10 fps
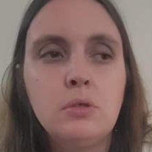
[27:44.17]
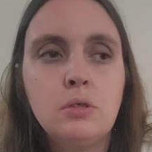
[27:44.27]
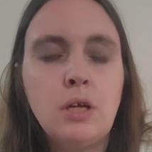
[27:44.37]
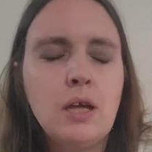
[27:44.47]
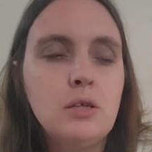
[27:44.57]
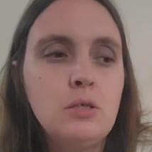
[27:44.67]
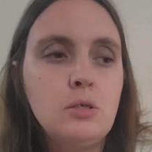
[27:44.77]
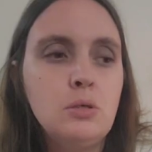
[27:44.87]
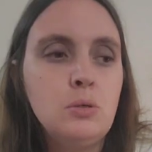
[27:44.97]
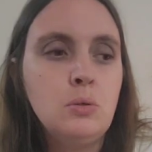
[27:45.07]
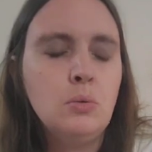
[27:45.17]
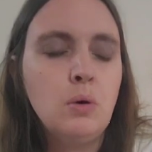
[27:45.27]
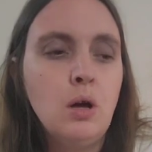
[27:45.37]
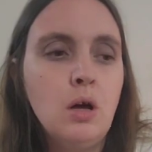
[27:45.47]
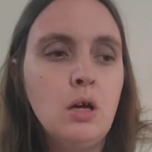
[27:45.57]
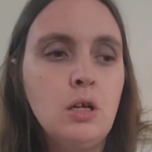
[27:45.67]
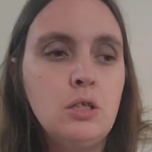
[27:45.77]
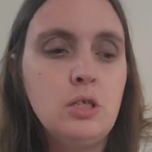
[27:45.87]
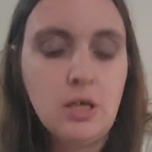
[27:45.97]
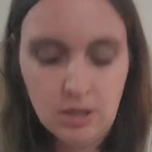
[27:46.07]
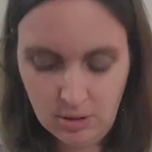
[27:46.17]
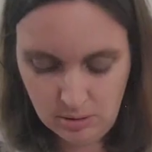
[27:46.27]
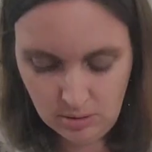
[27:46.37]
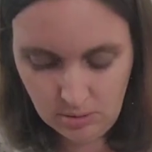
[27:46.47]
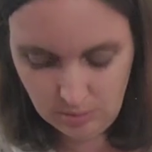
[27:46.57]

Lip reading: to get to Chang.